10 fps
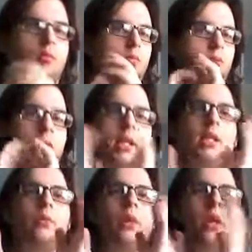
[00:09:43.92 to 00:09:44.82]
What they
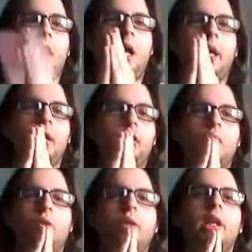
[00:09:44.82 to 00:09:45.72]
did with it, I
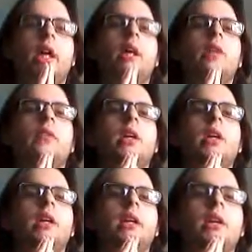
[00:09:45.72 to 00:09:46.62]
don't think I could have done
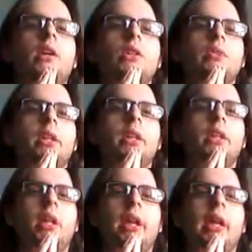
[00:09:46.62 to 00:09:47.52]
anything else
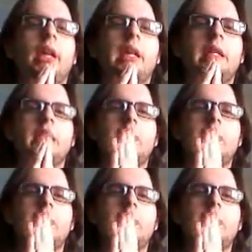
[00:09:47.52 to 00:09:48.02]
with, and